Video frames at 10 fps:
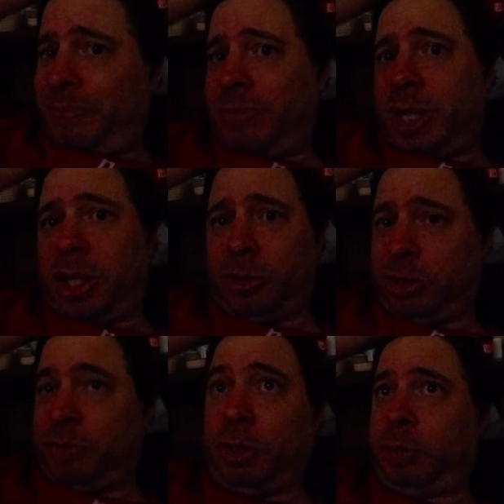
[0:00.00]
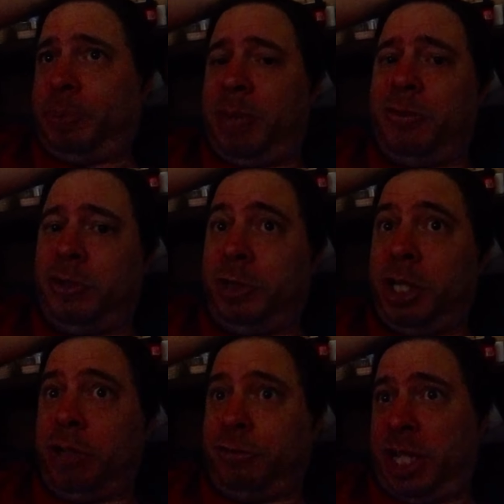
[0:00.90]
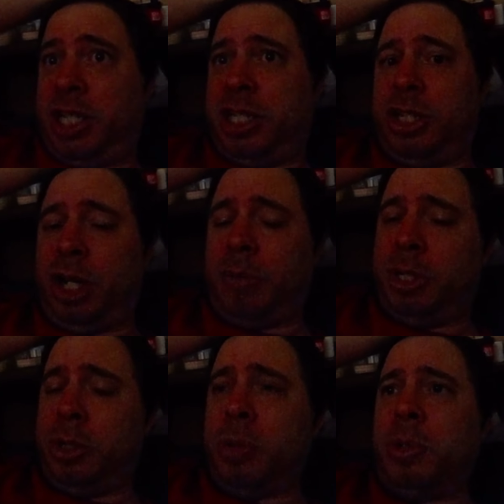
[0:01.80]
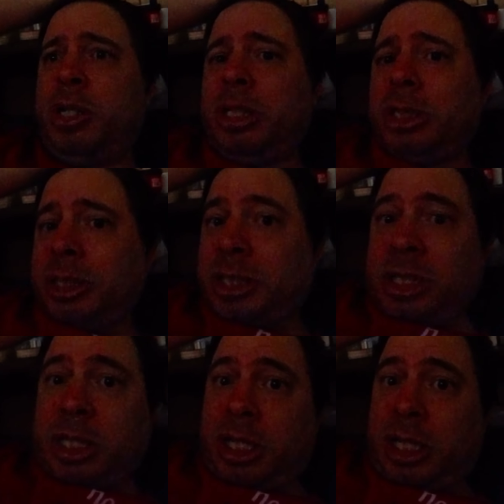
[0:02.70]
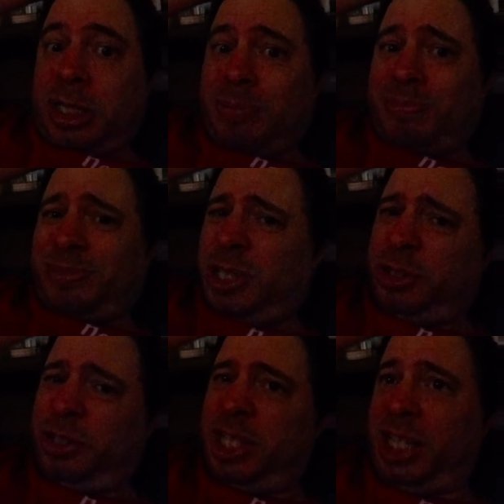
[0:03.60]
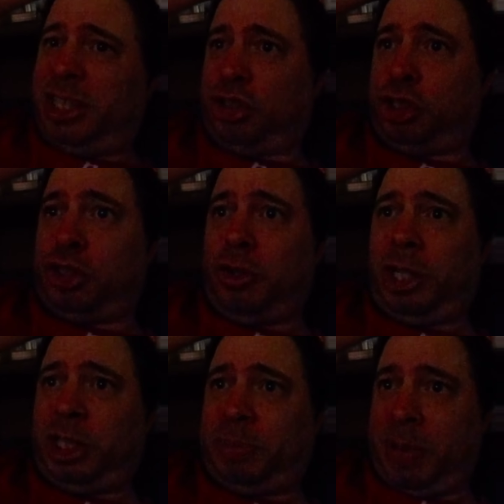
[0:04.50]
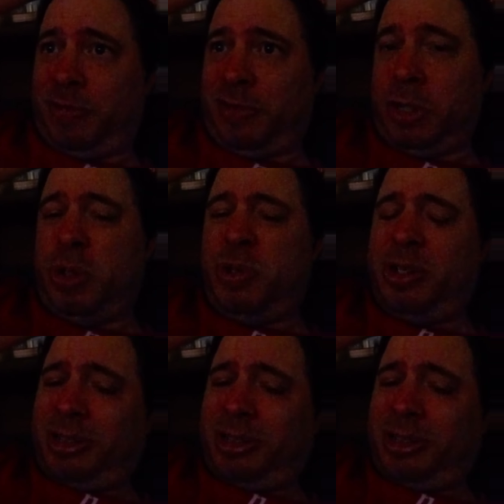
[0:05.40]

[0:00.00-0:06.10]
I know it's the first pay-per-view of the year for AEW. Usually not their strongest pay-per-view.